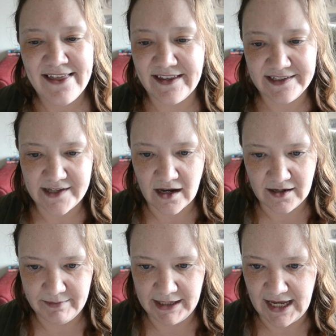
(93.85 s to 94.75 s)
The
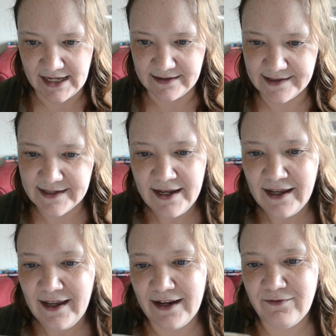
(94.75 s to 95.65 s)
saga begins.
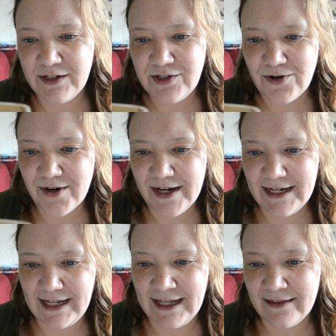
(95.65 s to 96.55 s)
In
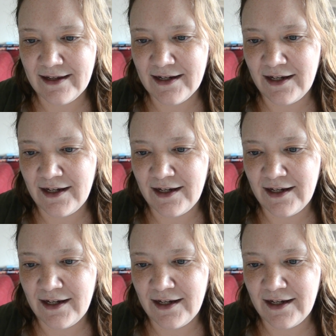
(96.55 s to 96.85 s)
Victorian England,